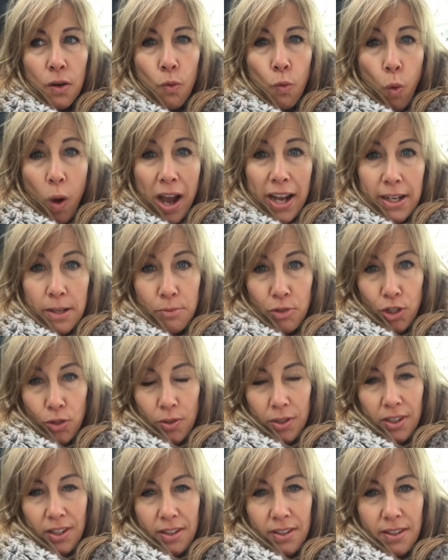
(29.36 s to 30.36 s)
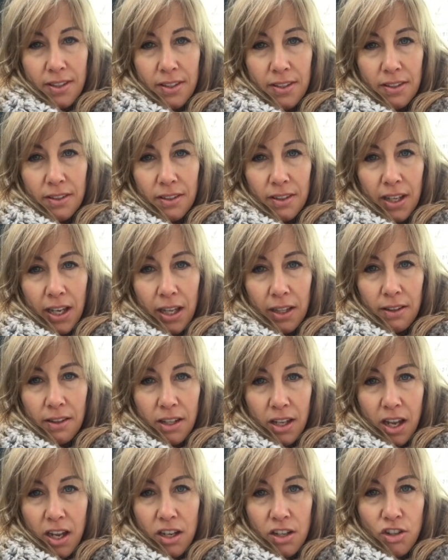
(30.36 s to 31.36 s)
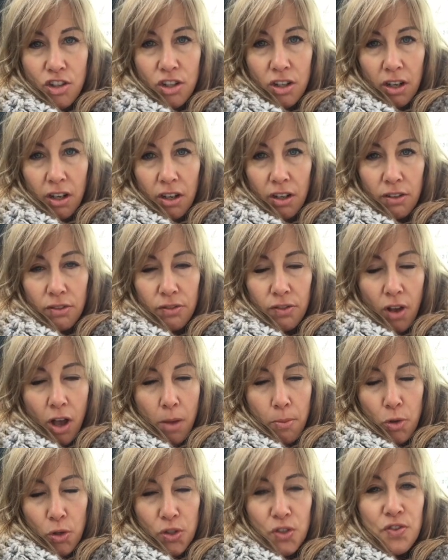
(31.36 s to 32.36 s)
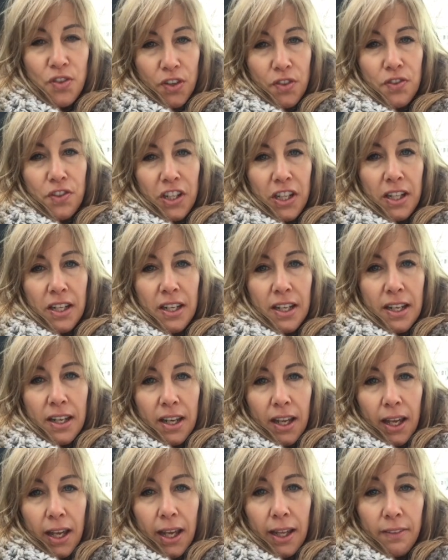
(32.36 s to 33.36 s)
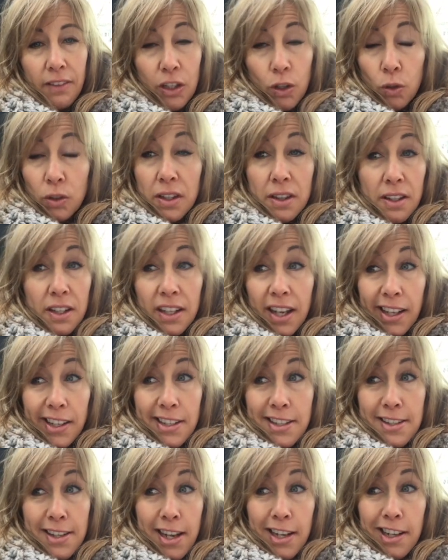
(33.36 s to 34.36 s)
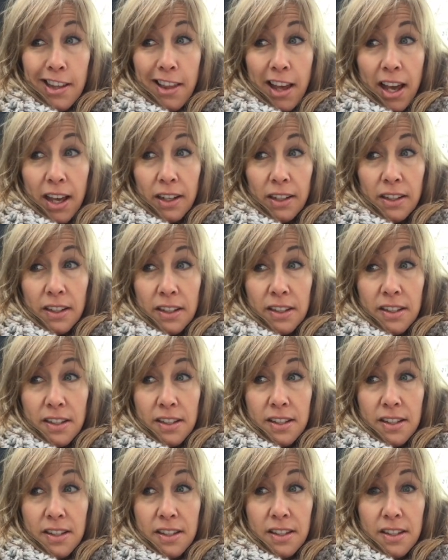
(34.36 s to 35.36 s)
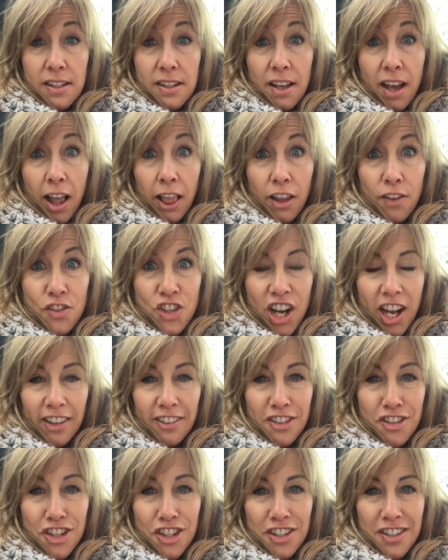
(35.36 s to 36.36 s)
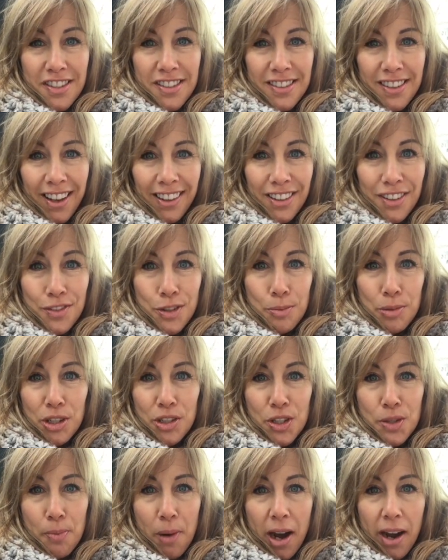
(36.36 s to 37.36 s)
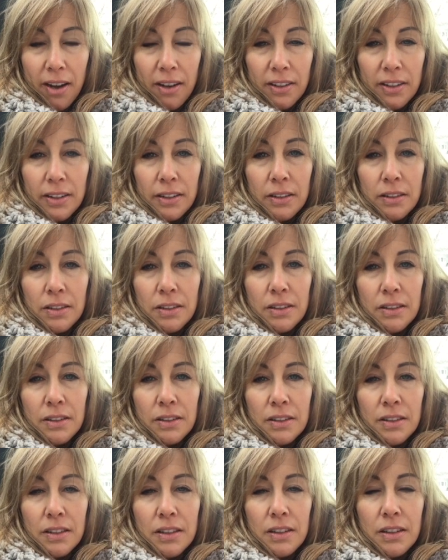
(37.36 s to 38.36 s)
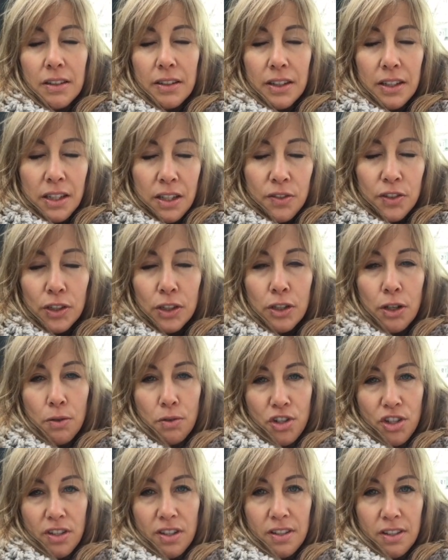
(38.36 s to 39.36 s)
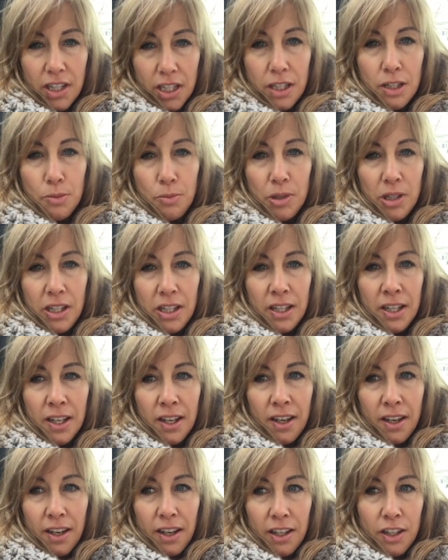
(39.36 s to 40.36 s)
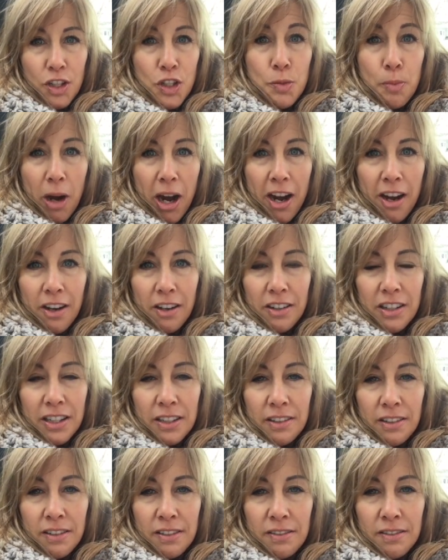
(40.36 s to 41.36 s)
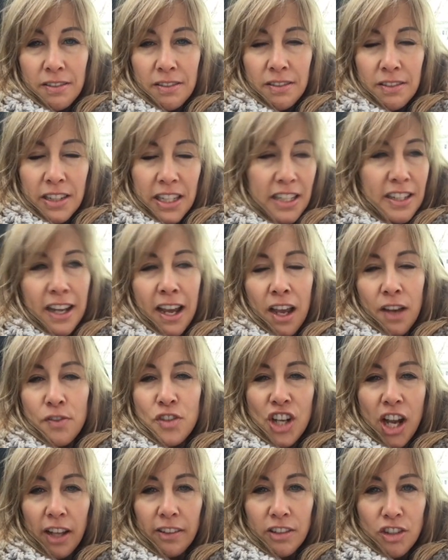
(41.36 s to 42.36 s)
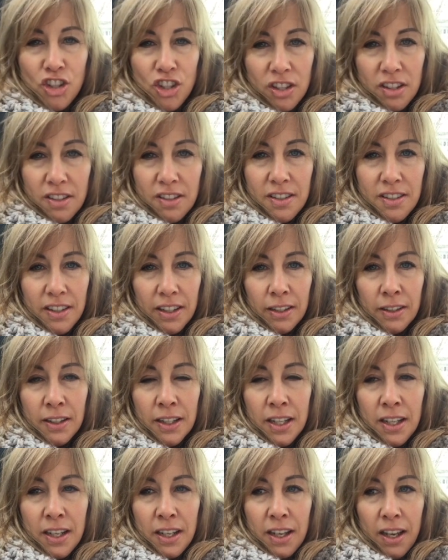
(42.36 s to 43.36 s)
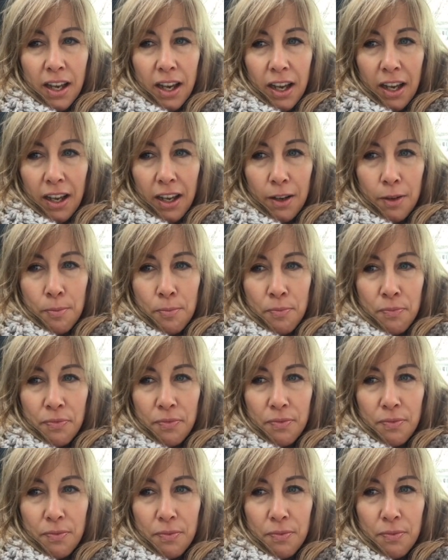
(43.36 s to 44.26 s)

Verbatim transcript: why I'm doing this at the age of almost 50. And the only thing I can say to that is I love challenges. I love to be inspired, and even coaches need to be inspired and need to have challenges and um,